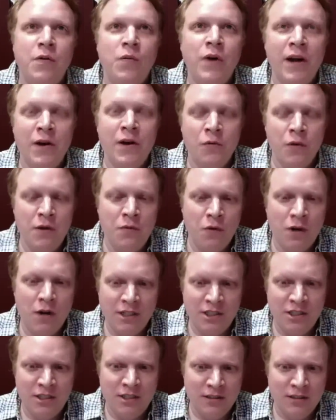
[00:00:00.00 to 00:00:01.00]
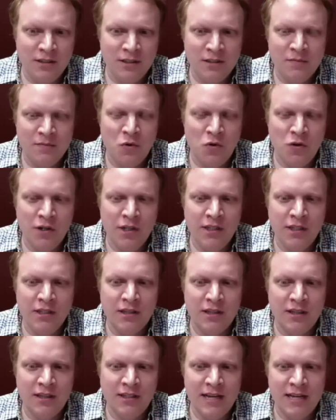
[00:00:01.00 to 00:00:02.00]
I rewatched it this morning, the
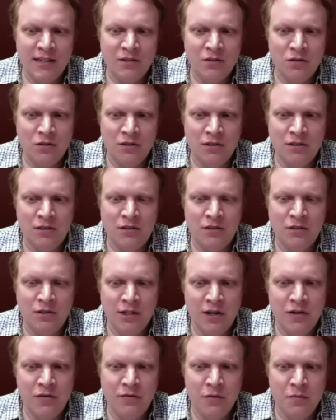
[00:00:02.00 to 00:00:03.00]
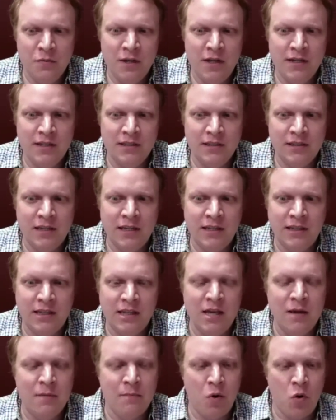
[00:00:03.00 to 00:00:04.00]
thing that sort of stood out for me is like
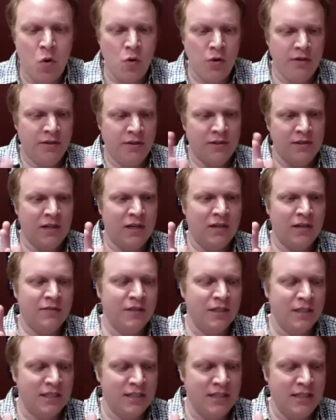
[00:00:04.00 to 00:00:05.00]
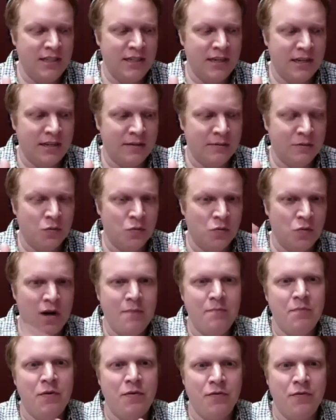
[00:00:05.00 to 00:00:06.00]
the importance of the scene that comes
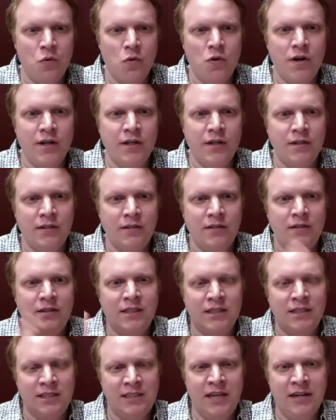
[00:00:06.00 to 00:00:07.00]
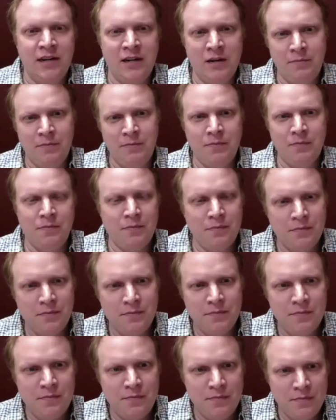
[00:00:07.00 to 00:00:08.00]
right before it to set up
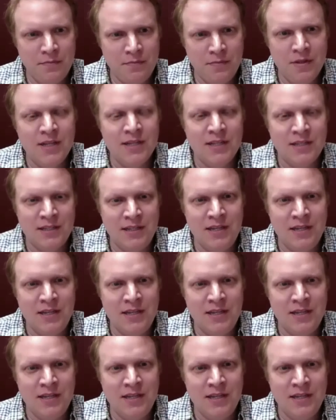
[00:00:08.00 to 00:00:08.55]
this